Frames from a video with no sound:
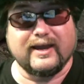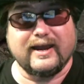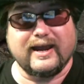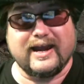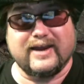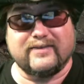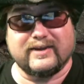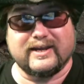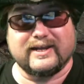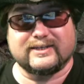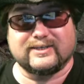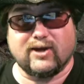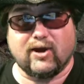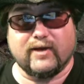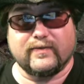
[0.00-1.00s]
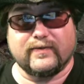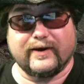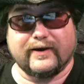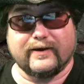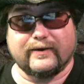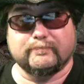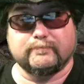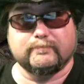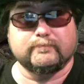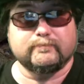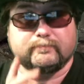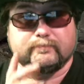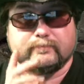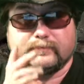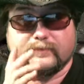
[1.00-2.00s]
every guitar there,
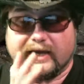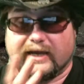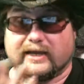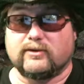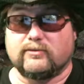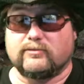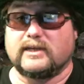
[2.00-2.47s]
like